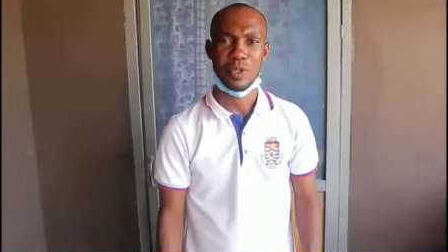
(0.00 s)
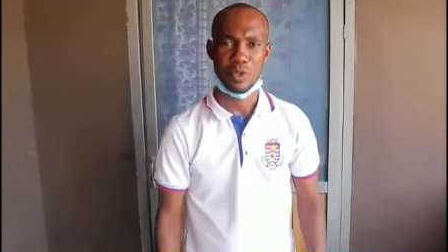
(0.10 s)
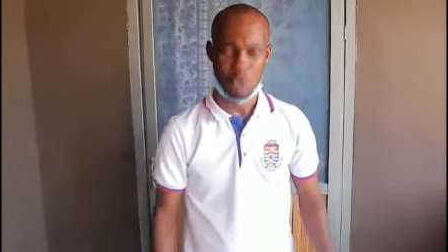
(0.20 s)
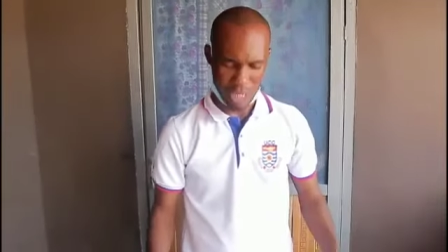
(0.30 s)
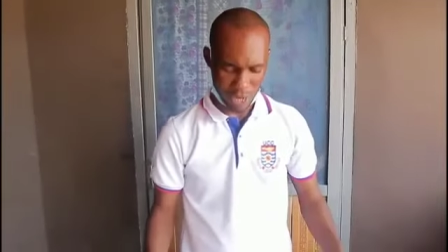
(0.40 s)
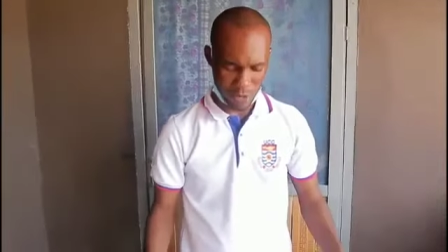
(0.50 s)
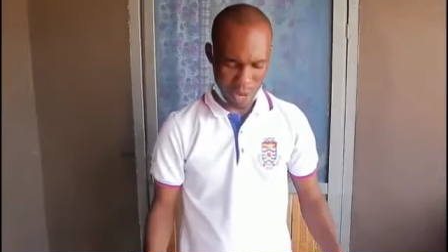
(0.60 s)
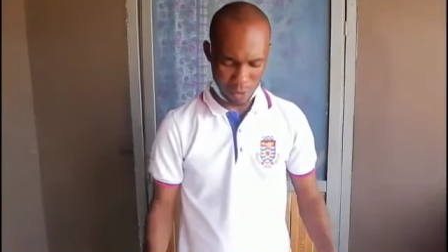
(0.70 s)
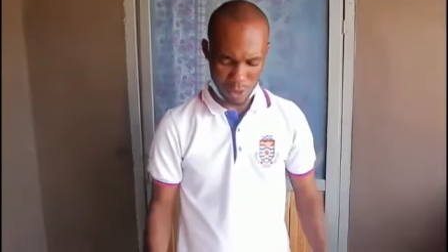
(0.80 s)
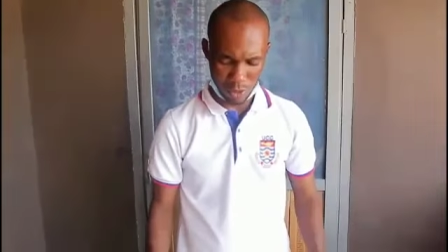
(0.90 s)
Today we
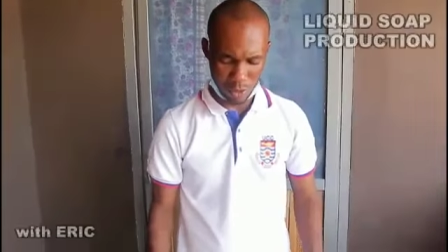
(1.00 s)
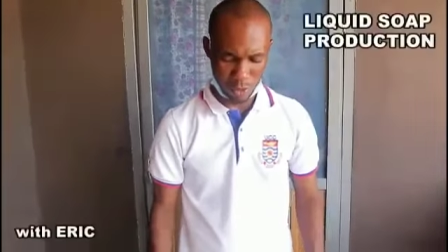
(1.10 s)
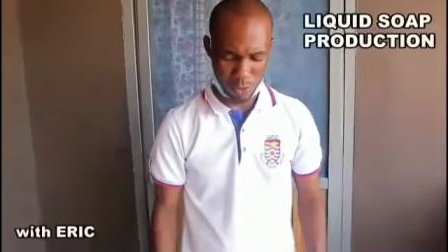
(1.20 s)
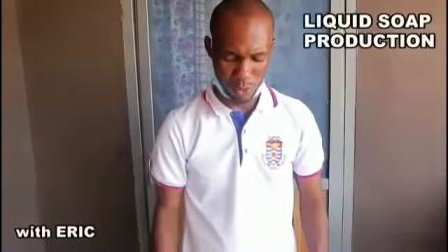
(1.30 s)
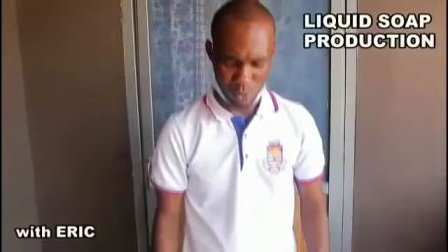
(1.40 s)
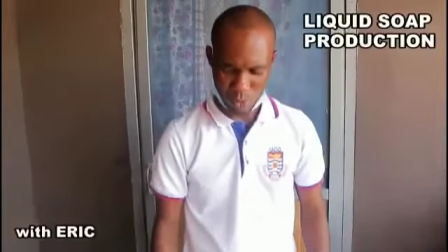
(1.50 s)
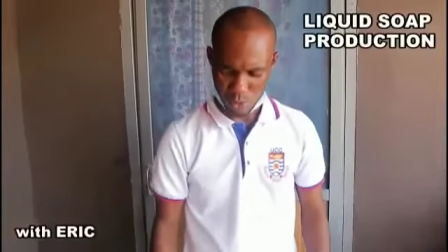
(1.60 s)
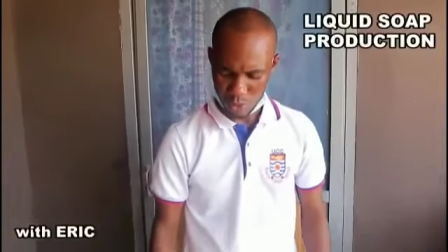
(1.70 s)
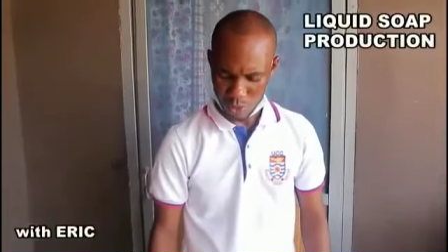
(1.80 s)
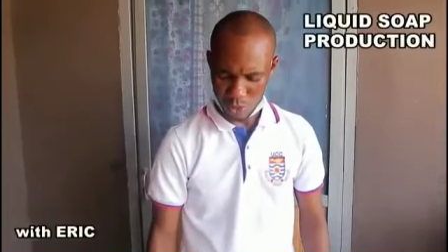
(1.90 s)
are going to
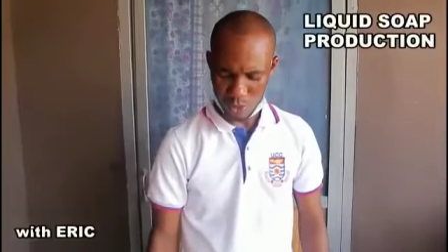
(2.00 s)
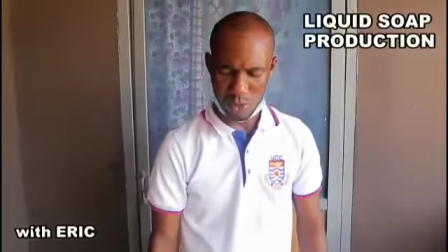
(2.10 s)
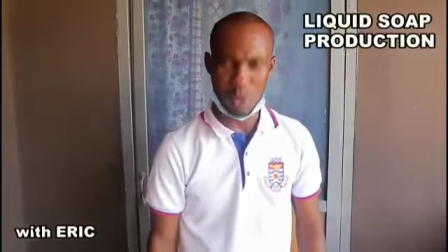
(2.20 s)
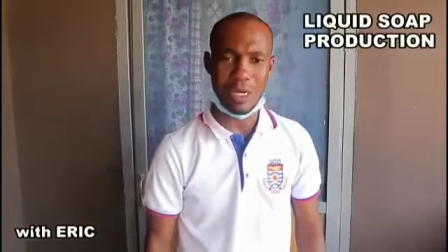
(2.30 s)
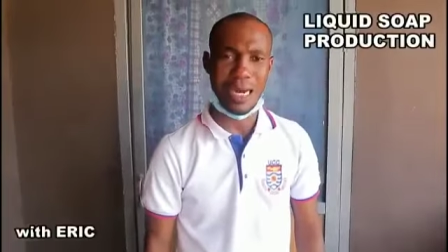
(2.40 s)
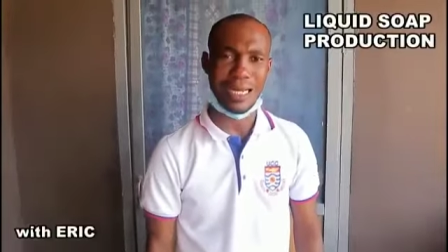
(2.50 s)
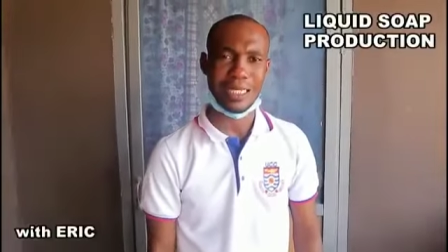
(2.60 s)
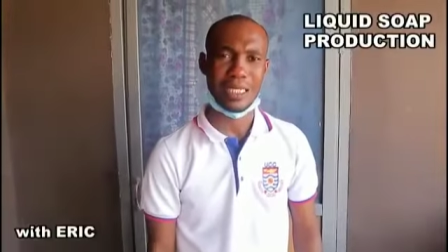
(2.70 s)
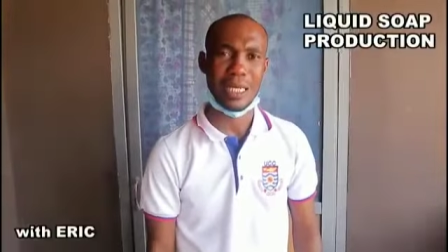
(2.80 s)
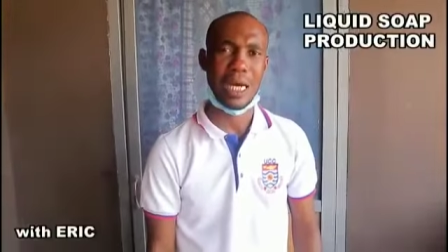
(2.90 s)
look
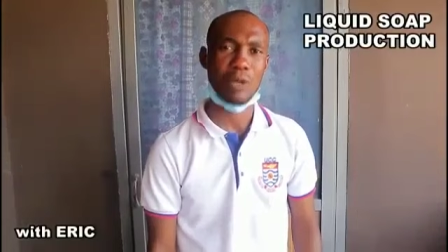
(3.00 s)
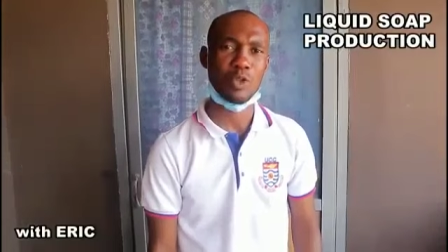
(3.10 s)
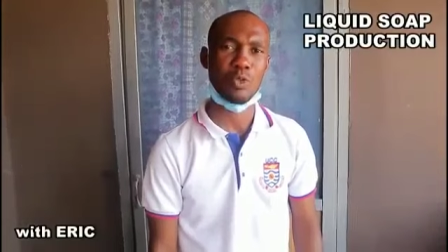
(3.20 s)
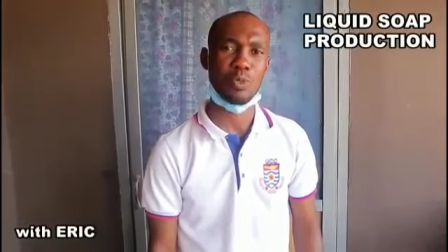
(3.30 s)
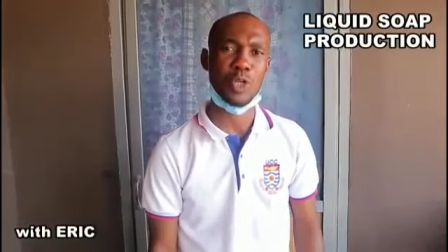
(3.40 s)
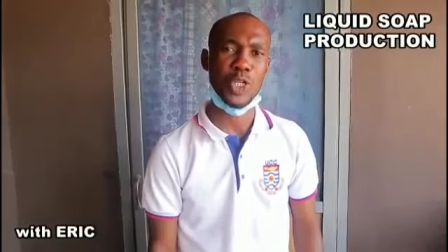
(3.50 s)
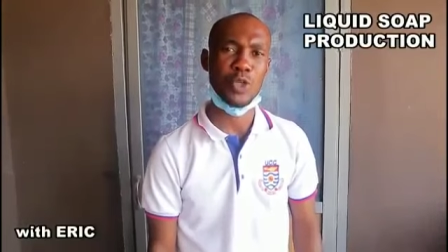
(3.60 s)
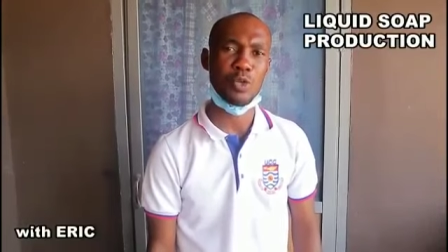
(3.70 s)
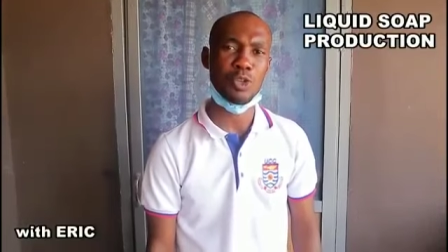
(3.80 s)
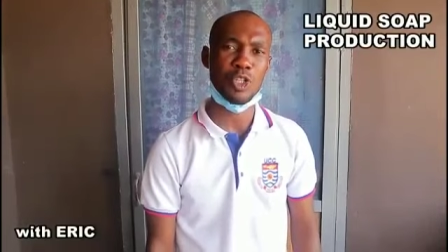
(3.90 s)
at how to
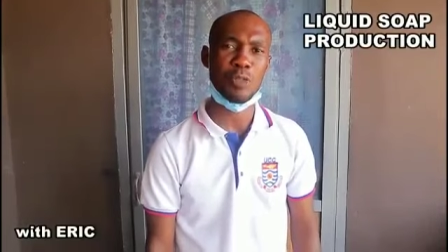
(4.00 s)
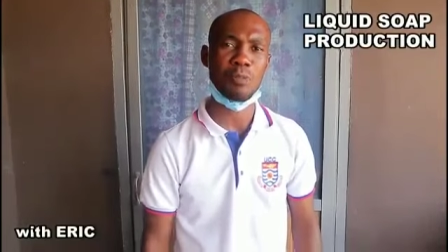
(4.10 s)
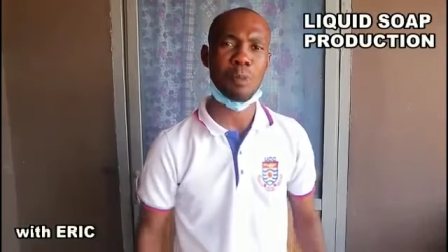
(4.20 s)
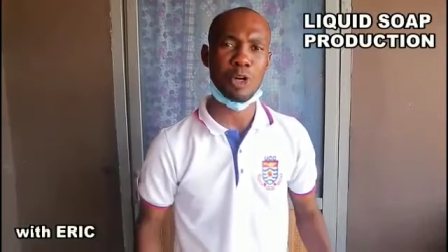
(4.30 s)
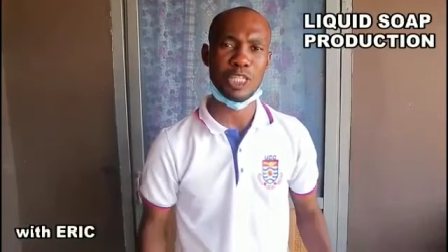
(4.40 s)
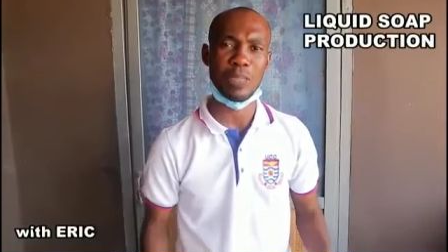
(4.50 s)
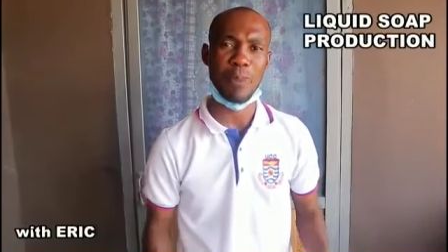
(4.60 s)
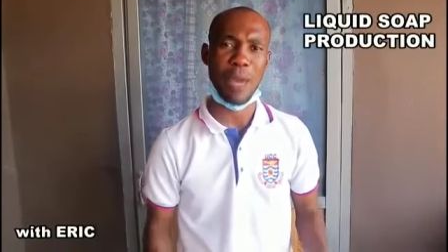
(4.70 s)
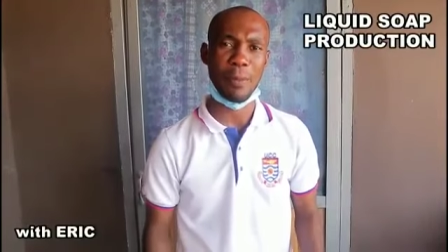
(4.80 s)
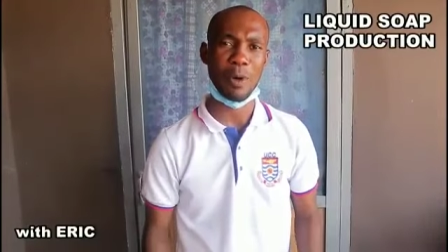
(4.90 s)
produce
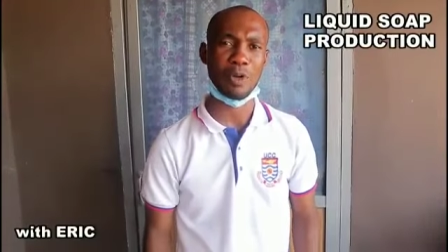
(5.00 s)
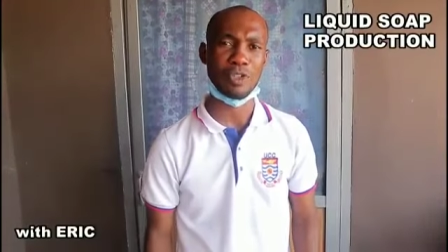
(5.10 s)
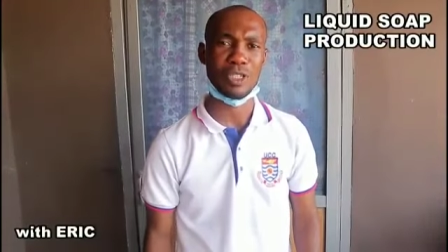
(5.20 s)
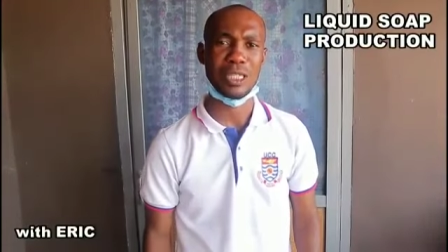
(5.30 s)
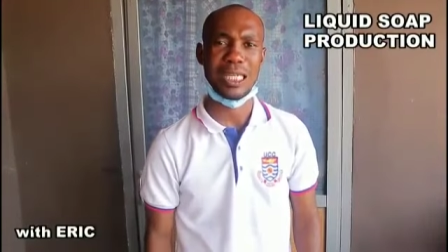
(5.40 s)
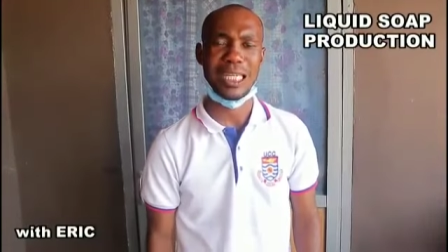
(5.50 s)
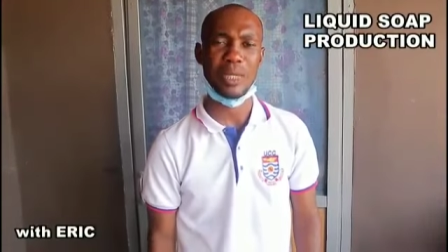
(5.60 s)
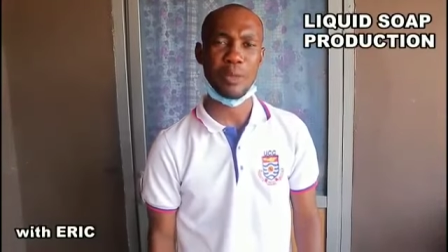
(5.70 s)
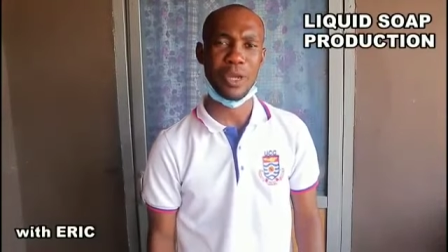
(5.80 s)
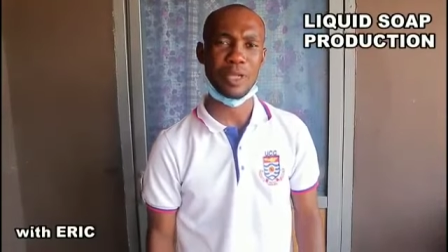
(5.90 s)
multi-purpose
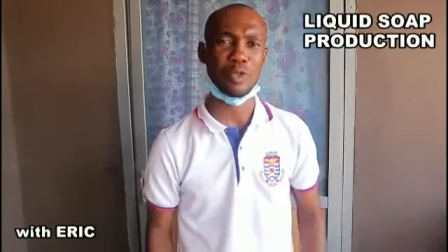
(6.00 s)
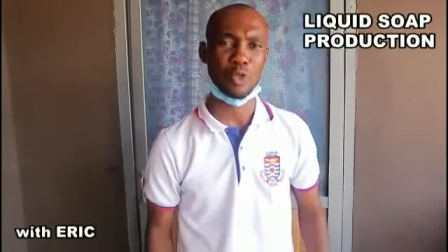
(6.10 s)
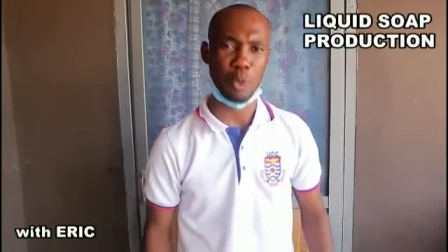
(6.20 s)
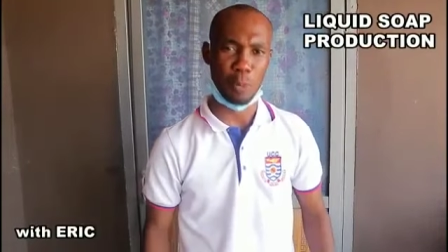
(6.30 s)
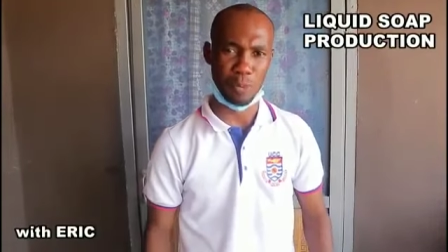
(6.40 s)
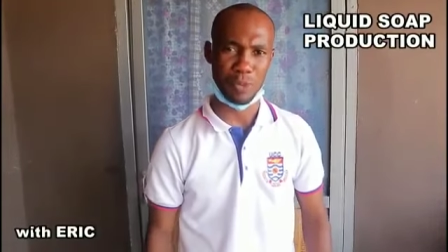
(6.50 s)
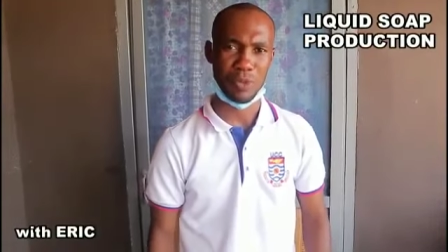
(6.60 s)
liquid soup.